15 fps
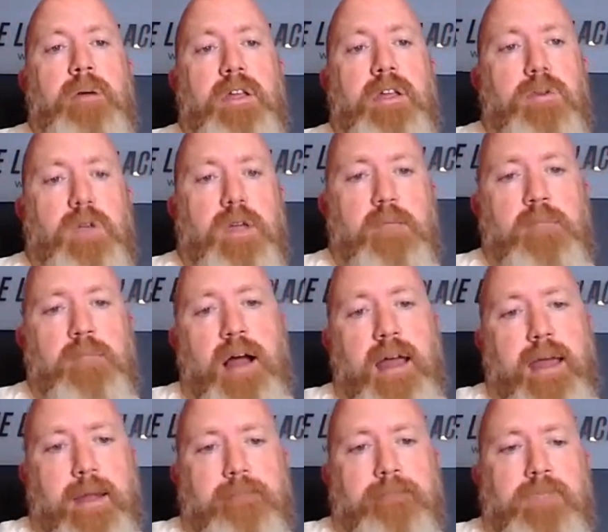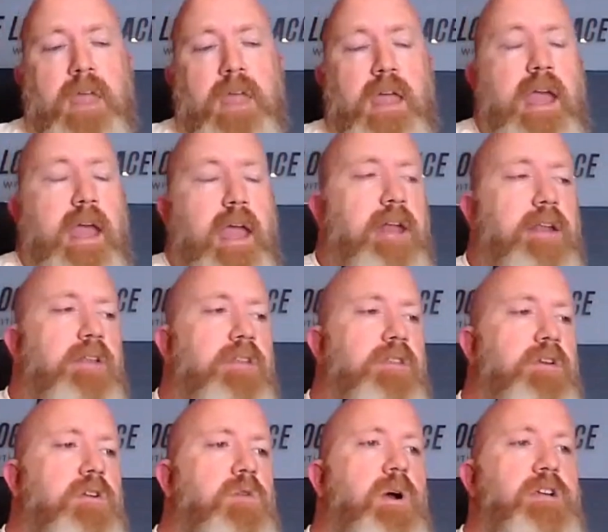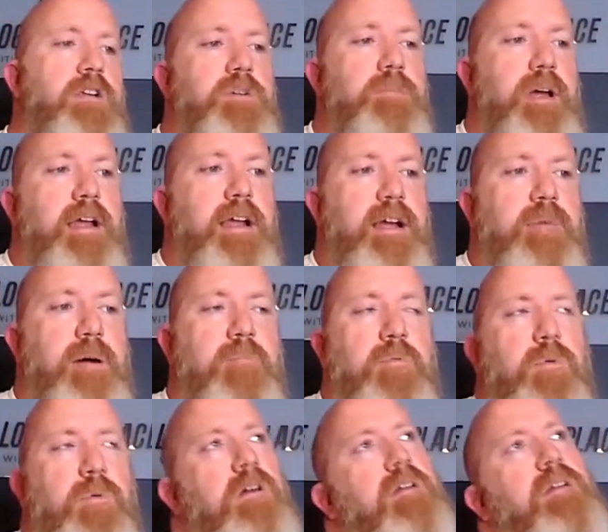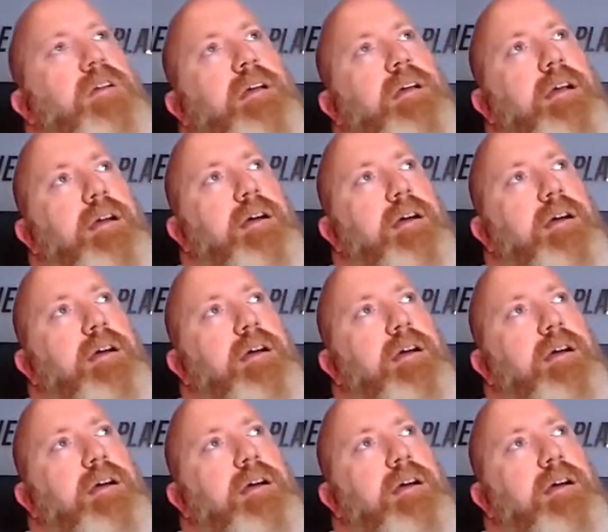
but you can buy it. And the question might come up, well,